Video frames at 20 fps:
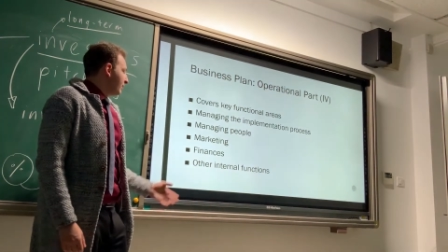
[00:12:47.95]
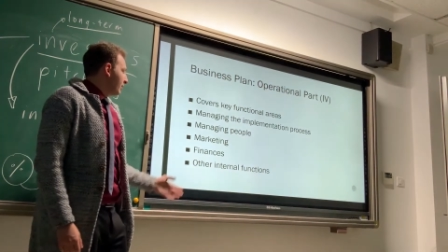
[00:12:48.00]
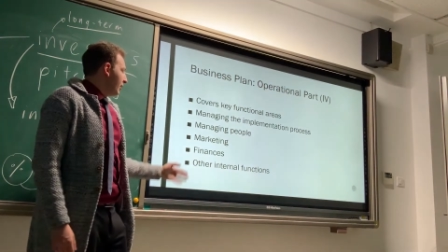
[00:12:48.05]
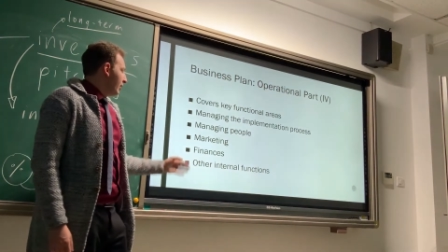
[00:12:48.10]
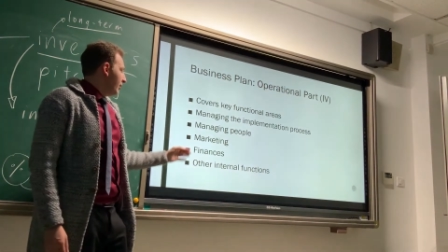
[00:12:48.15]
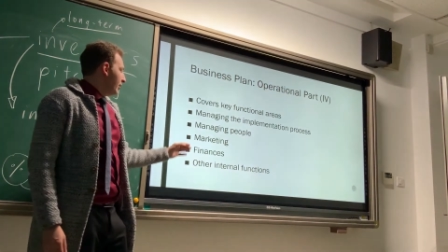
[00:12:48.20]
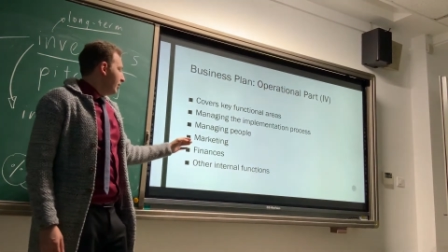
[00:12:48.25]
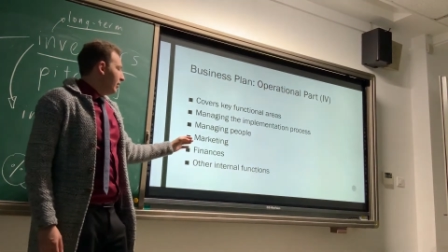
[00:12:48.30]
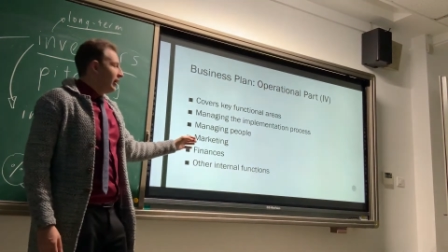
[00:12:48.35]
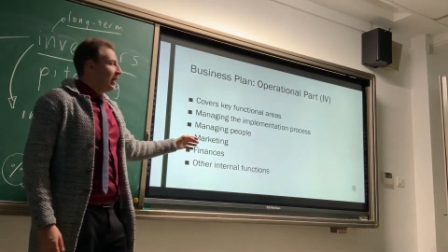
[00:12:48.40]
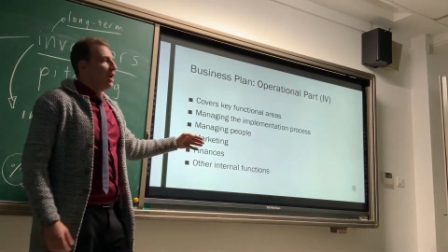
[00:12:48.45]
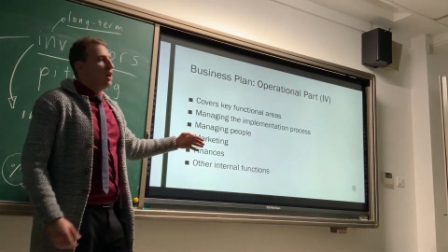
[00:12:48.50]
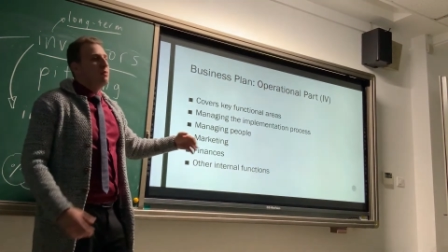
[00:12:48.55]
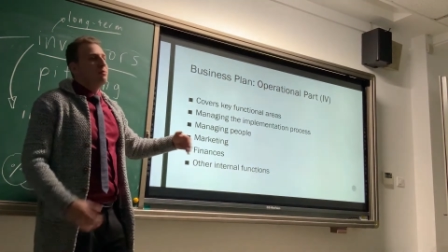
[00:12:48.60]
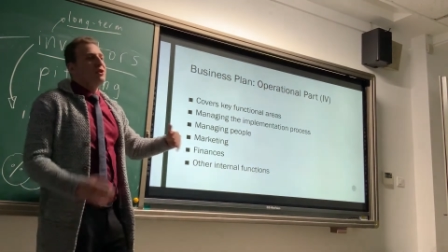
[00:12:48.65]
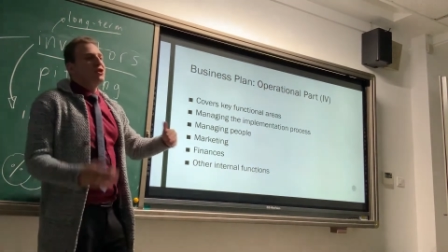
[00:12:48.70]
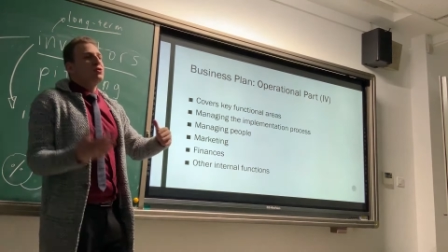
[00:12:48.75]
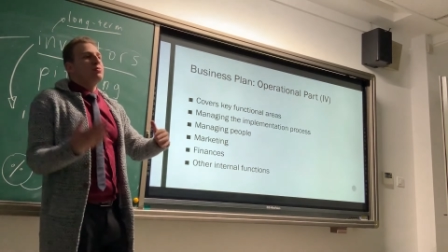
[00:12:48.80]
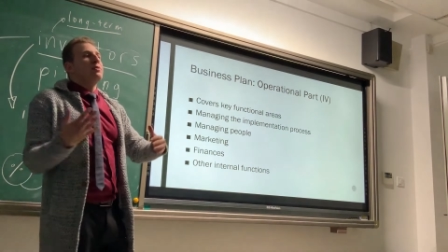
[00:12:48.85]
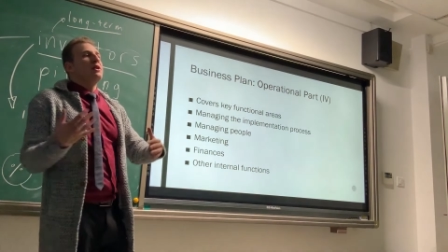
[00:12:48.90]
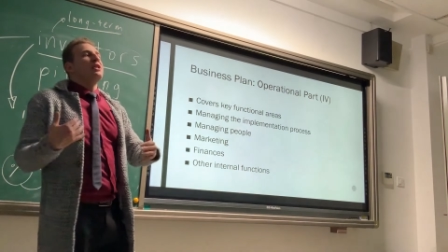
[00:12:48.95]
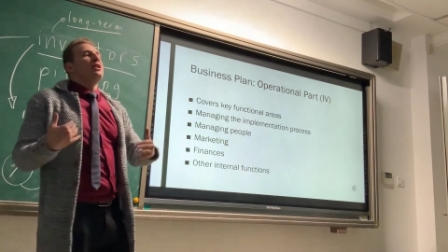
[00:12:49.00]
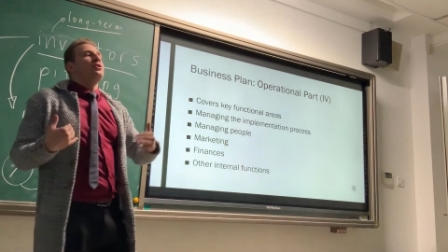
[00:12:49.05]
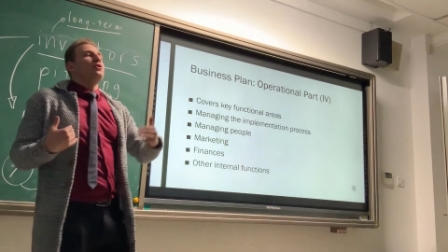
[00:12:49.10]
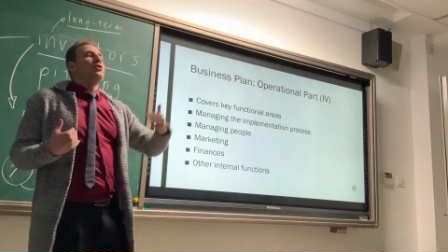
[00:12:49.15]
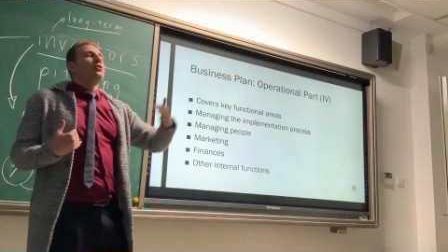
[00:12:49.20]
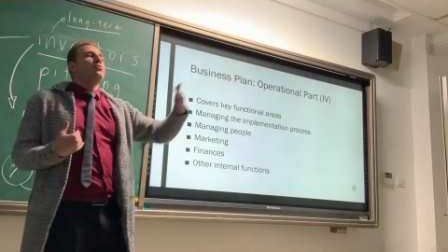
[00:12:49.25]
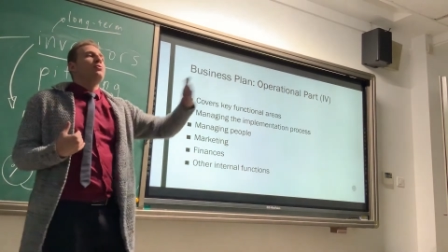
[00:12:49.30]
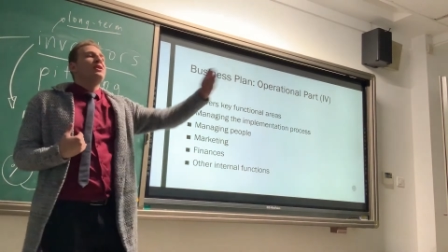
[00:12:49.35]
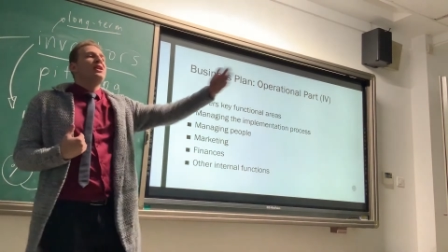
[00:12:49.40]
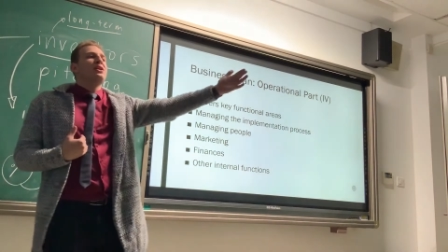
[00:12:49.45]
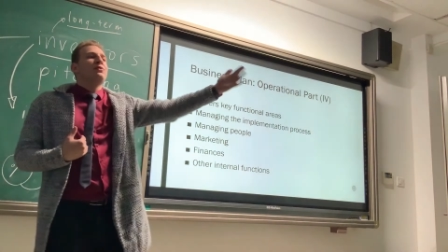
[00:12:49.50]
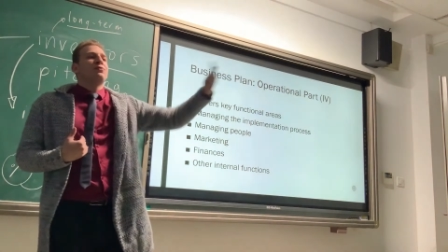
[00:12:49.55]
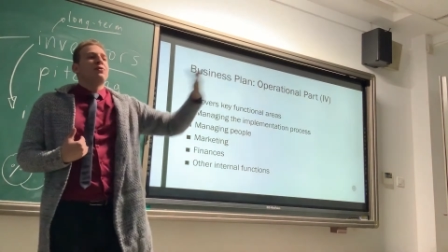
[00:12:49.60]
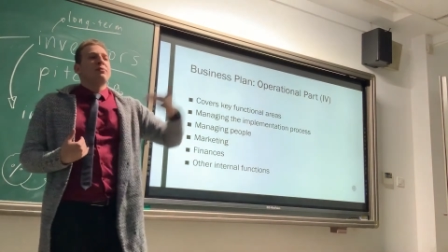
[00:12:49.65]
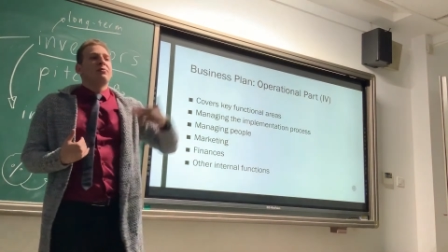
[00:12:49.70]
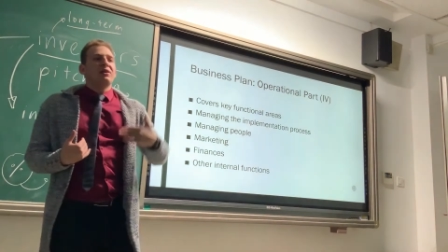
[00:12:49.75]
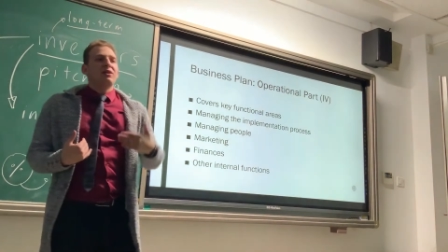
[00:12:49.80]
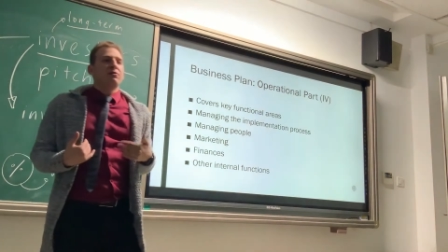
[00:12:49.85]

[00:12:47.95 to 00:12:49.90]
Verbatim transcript: Uh, how much money do you need from the